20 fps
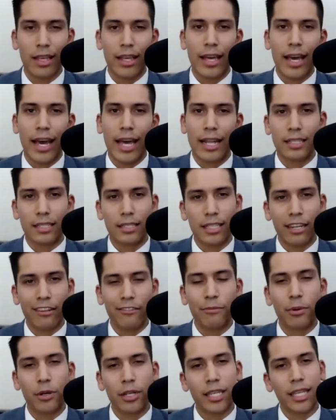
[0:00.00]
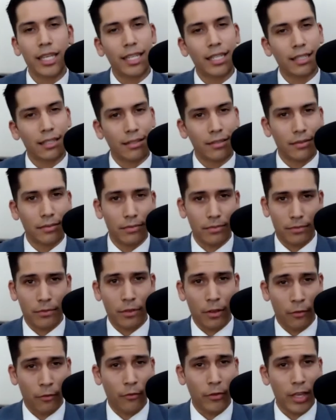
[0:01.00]
and instead of putting it in
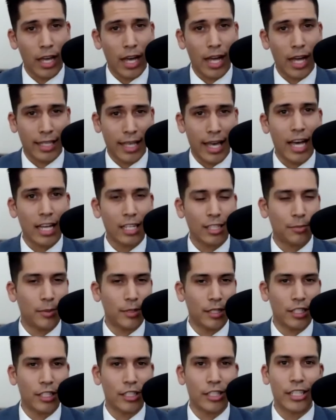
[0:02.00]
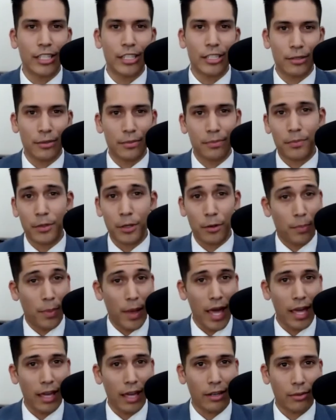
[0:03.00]
the fiat cash position in your
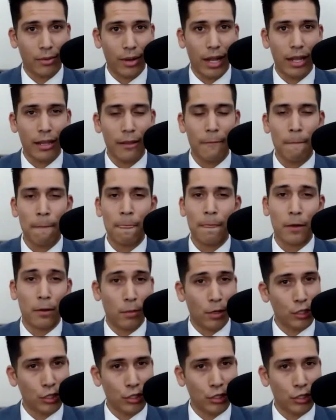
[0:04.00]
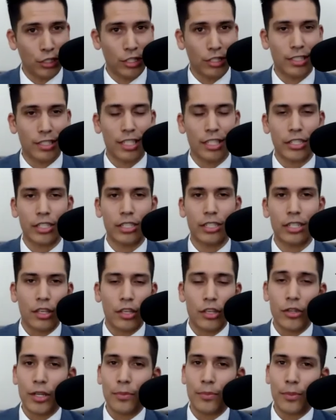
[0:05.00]
bank, right, commercial jurisdiction,
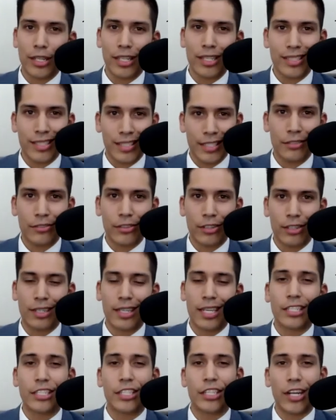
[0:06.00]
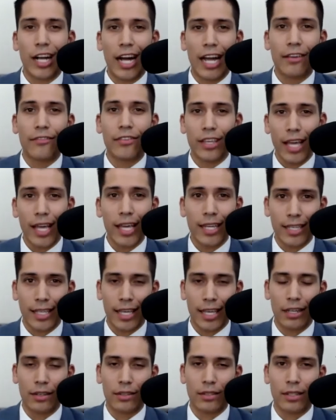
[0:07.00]
you can put it in silver into your IVA
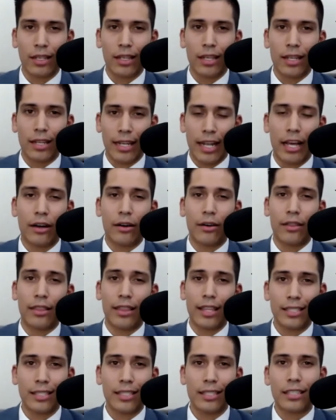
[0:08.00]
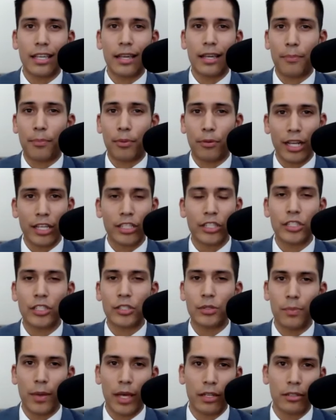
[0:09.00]
account. Now, this is a
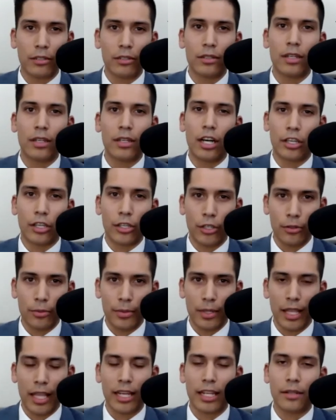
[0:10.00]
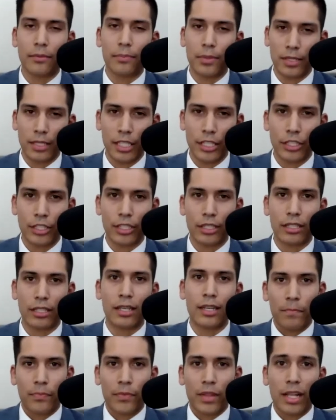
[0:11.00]
precious metal accumulating position.
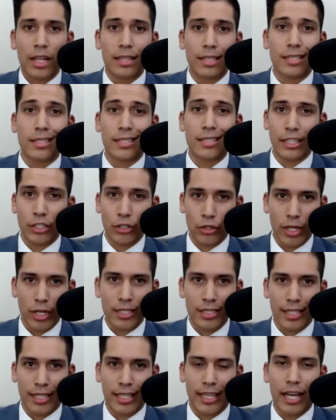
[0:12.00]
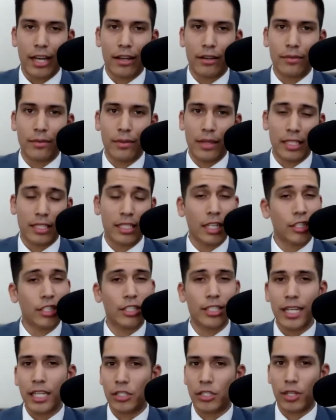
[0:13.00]
This is a trust account. It's not
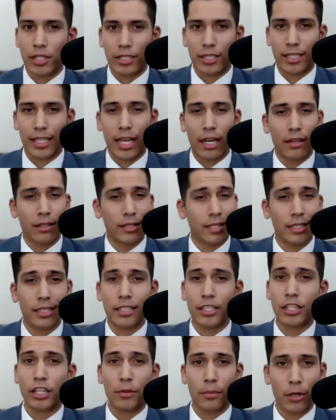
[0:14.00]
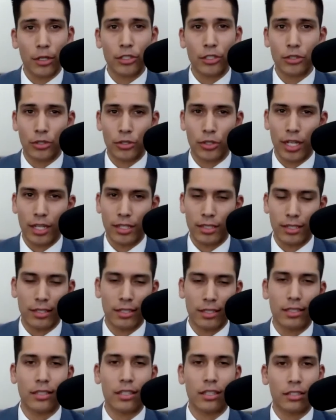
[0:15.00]
just any trust account. This isn't a commercial trust.
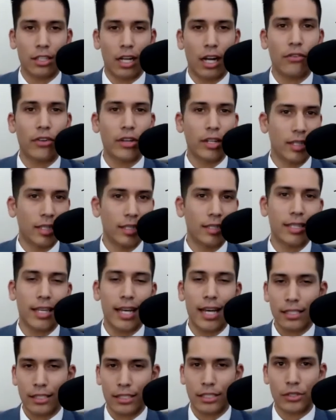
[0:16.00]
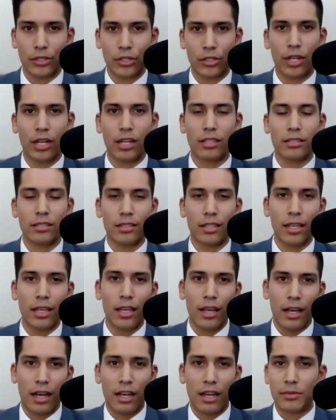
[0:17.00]
This is a sovereign ecclesiastical trust.
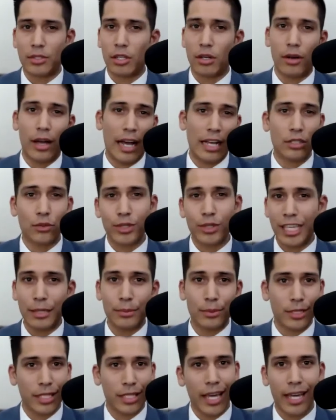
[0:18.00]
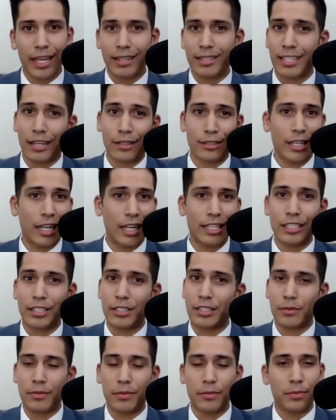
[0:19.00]
So as we keep saying, it's outside
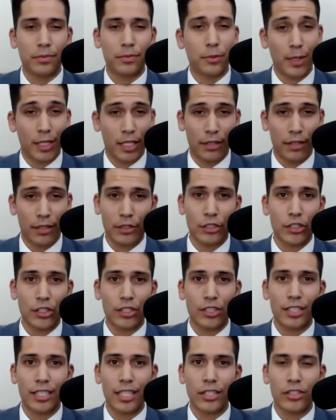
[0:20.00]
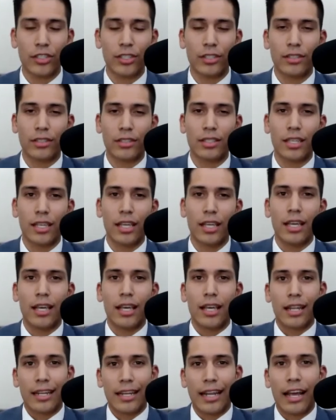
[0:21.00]
these specific jurisdictions.
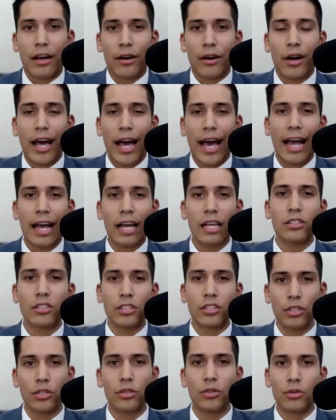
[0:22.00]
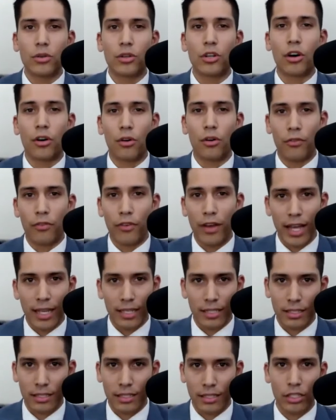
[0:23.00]
Now, as you
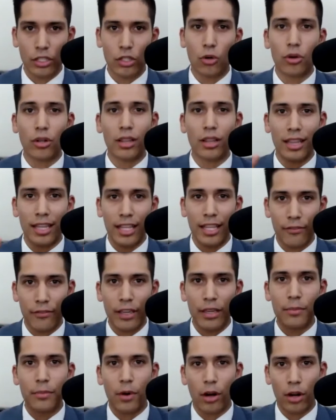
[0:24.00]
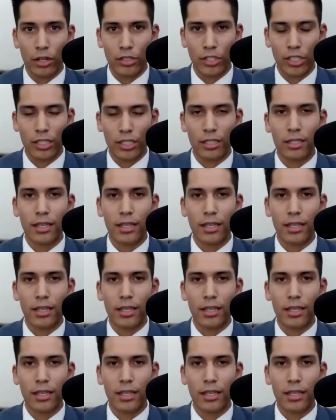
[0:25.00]
co-vest your living margin